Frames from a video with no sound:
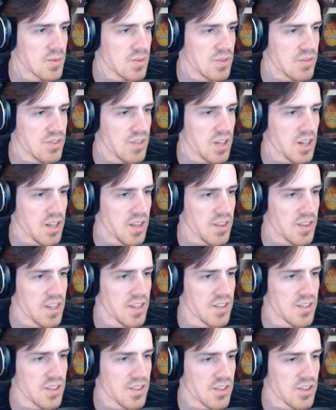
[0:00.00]
We've done it.
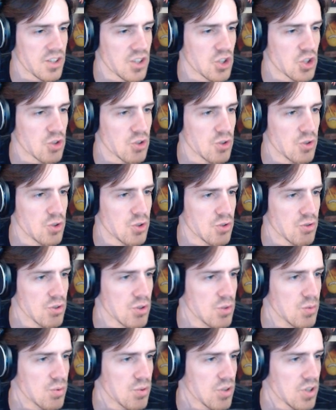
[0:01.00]
This is the true
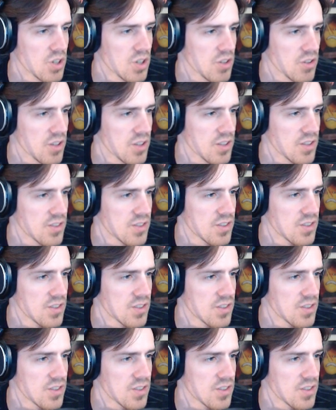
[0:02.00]
progress.